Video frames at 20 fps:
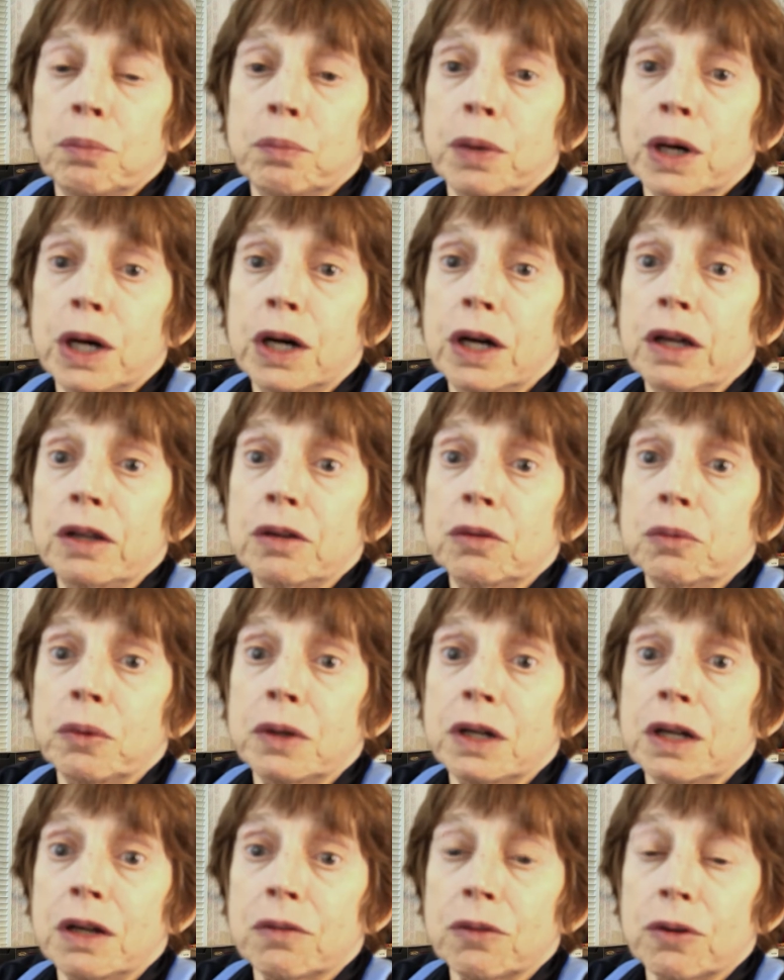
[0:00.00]
but
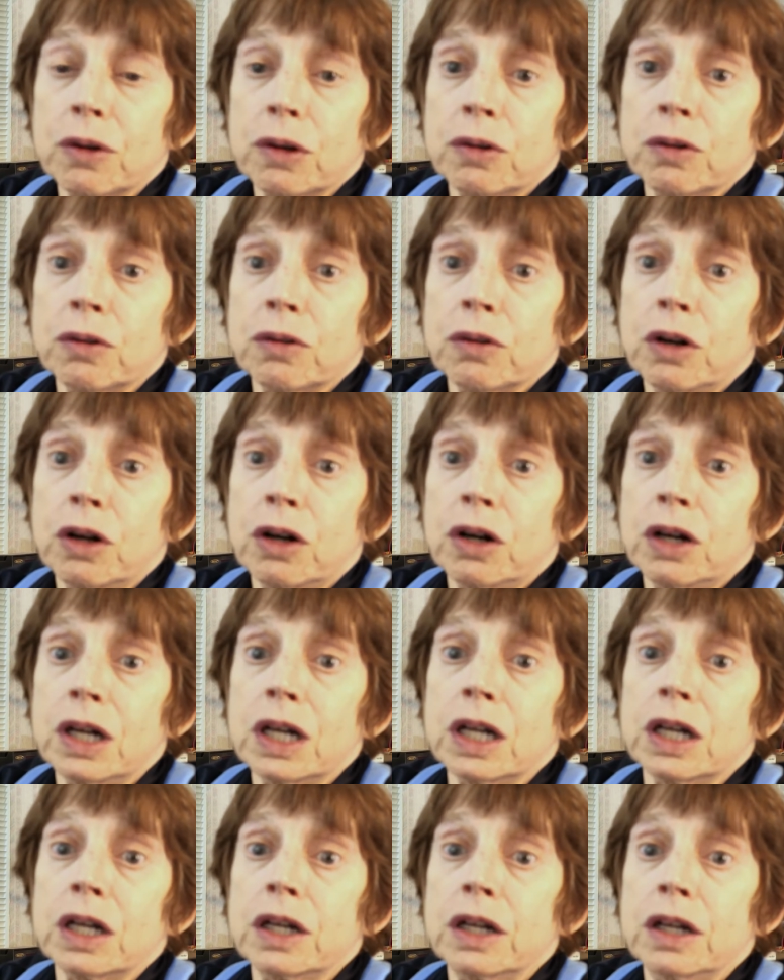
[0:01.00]
whenever
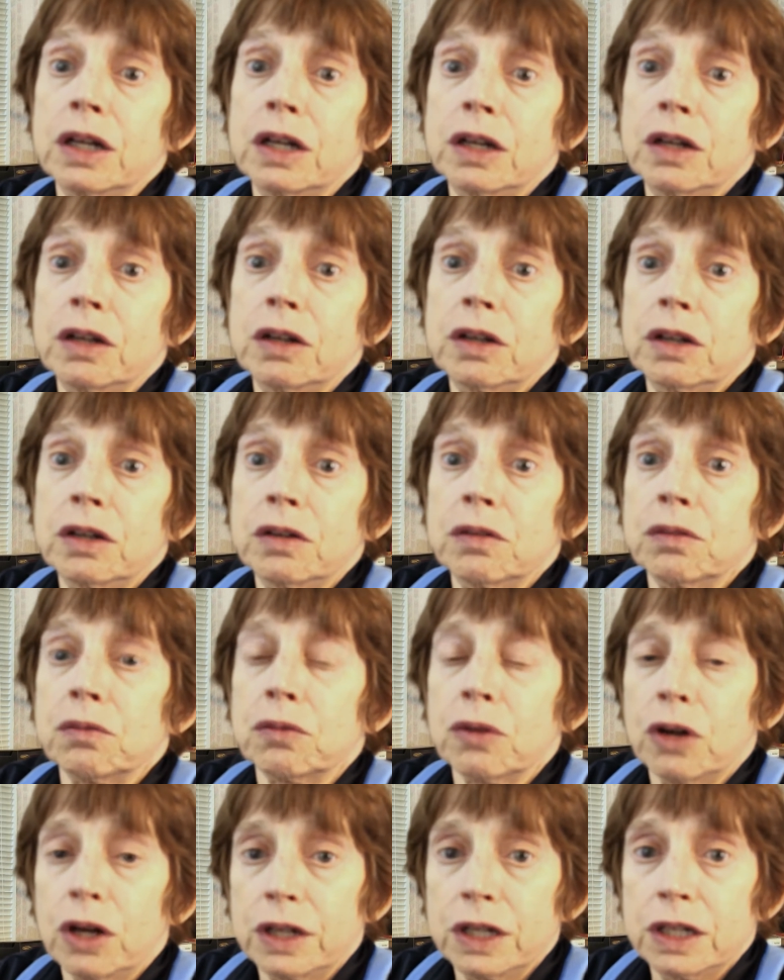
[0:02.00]
I
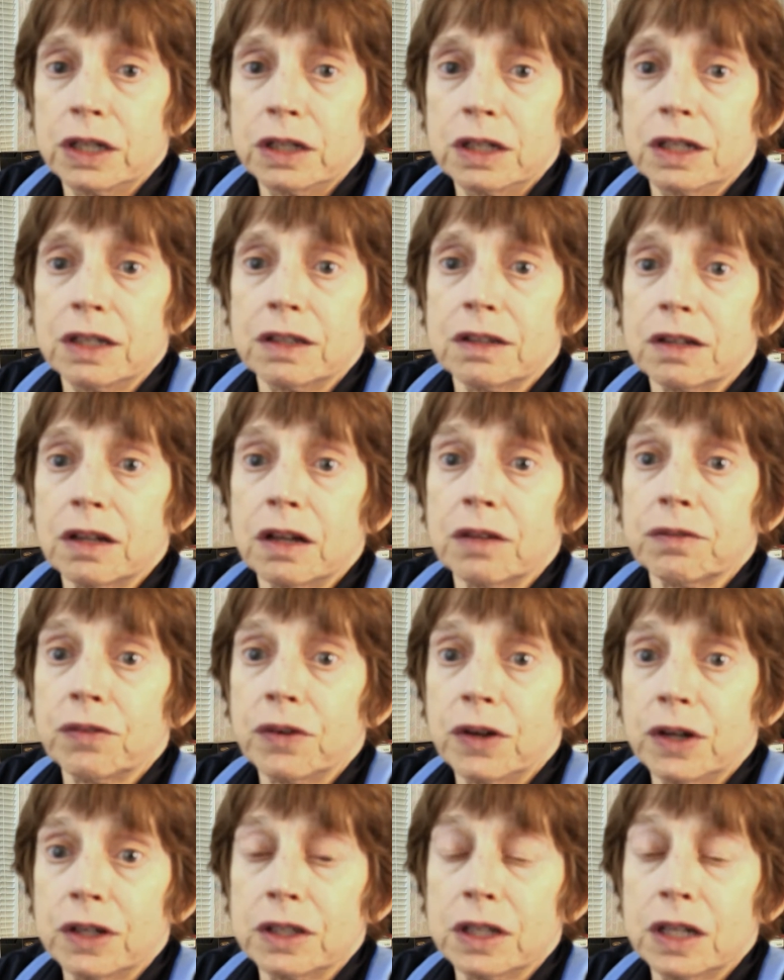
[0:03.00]
run it, it's not
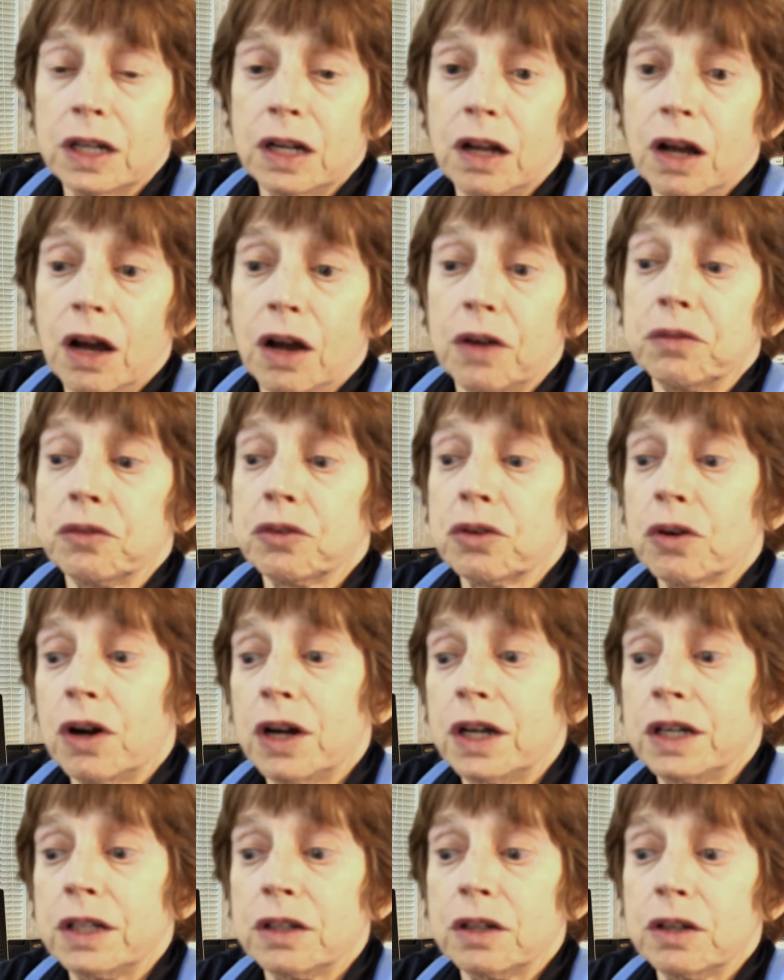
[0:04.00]
finding it. I've
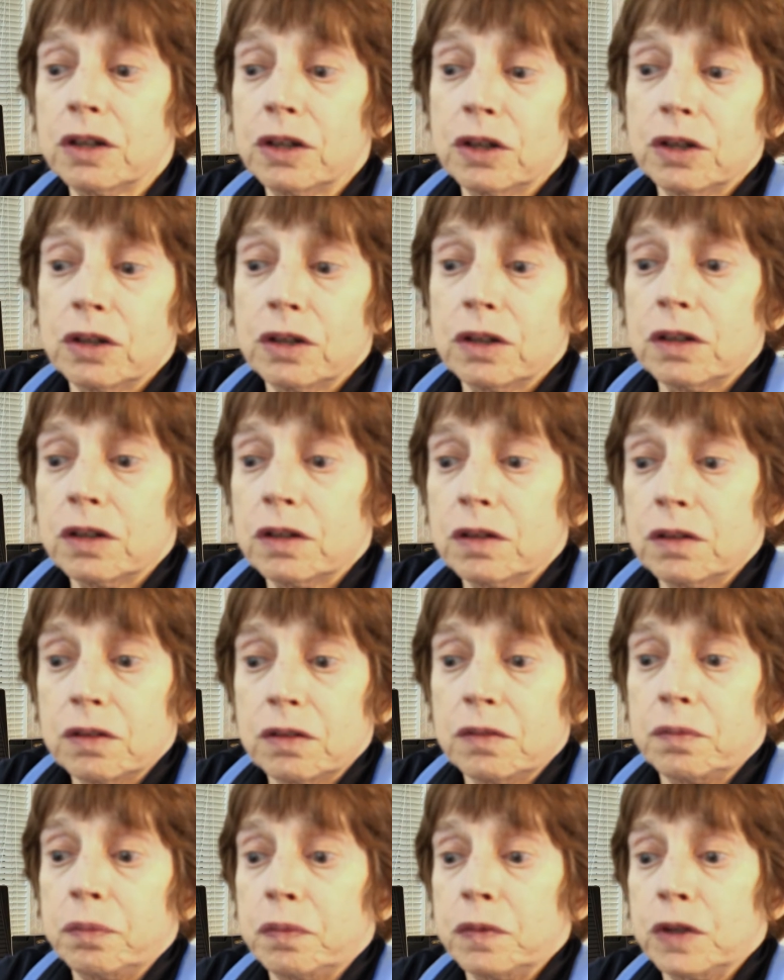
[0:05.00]
tried,
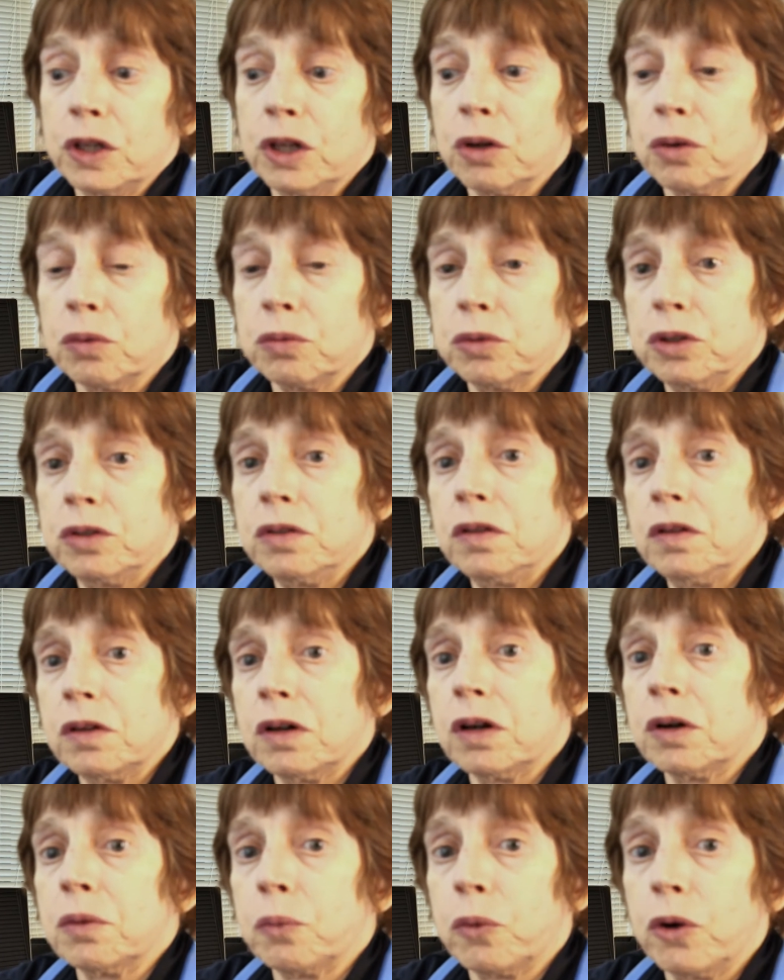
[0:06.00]

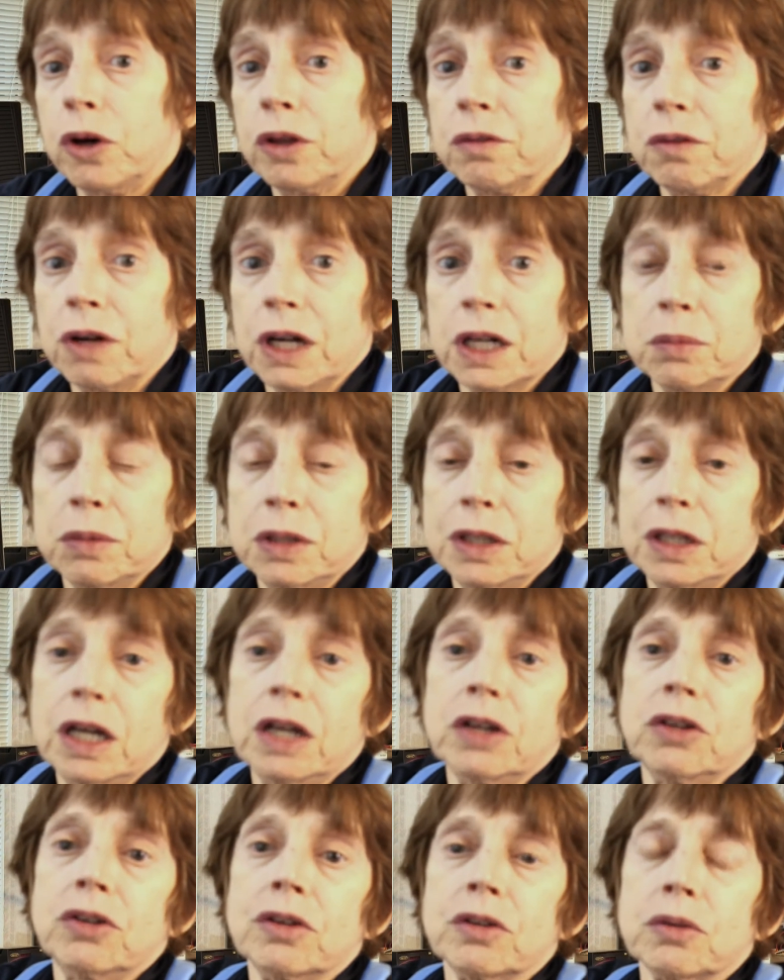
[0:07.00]
one of the
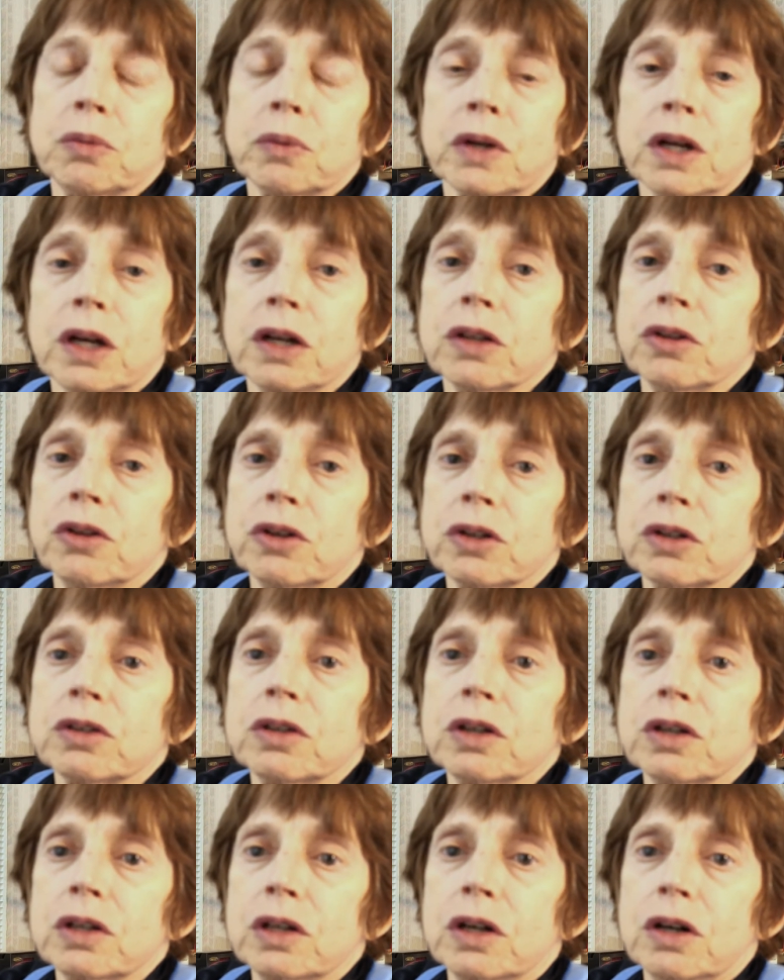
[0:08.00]
recommendations when I
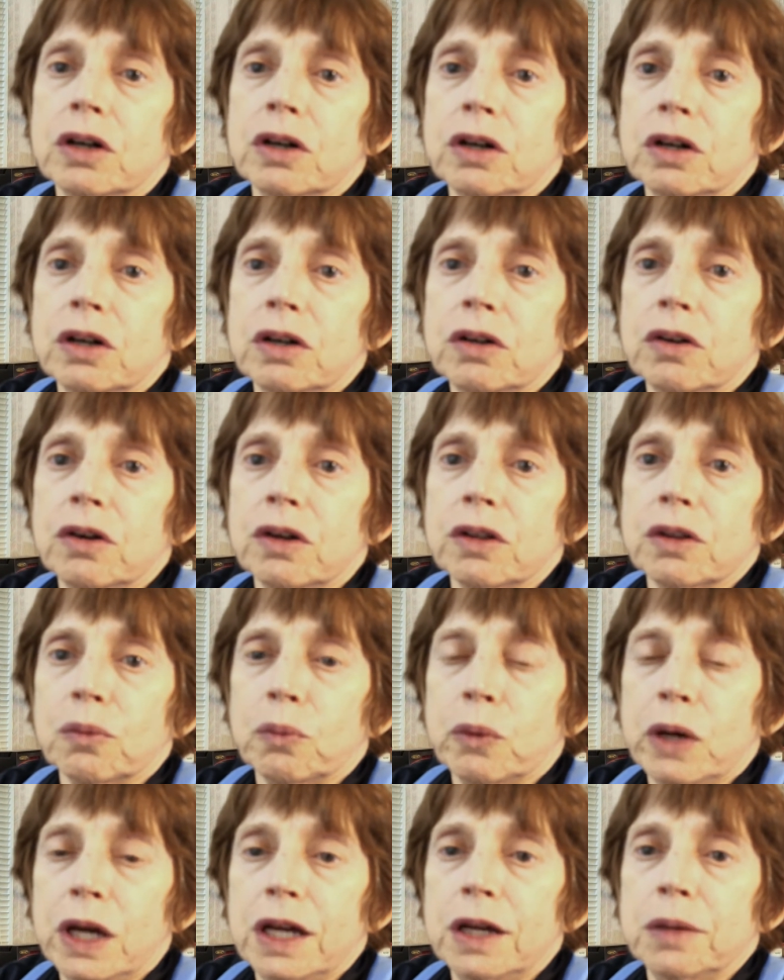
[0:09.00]
looked on the
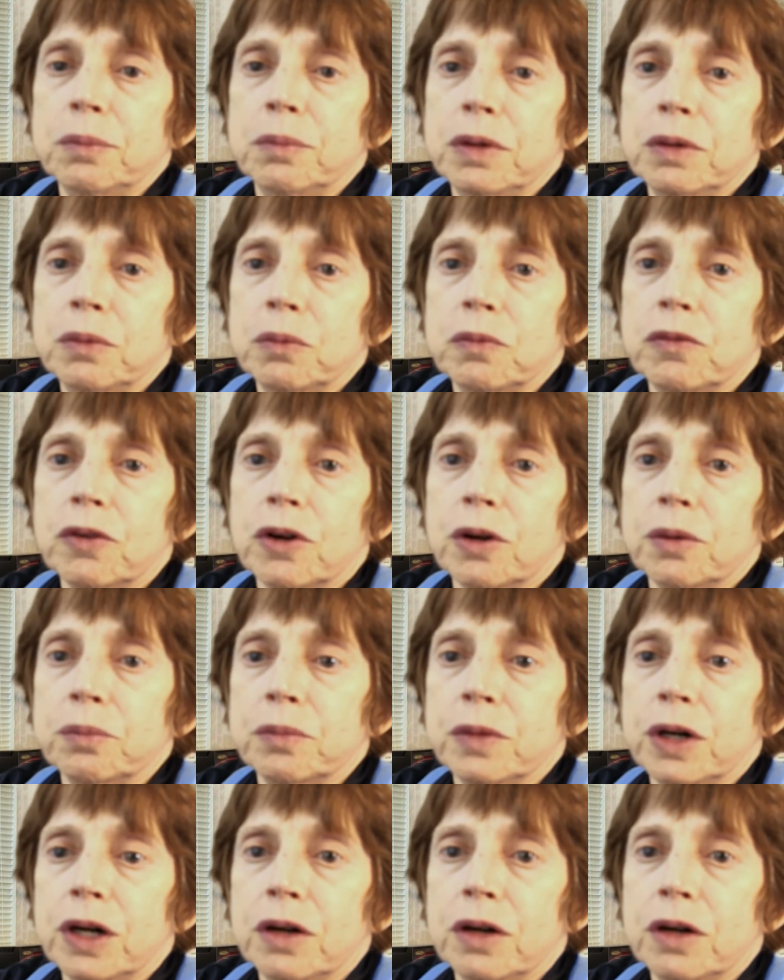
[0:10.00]
web from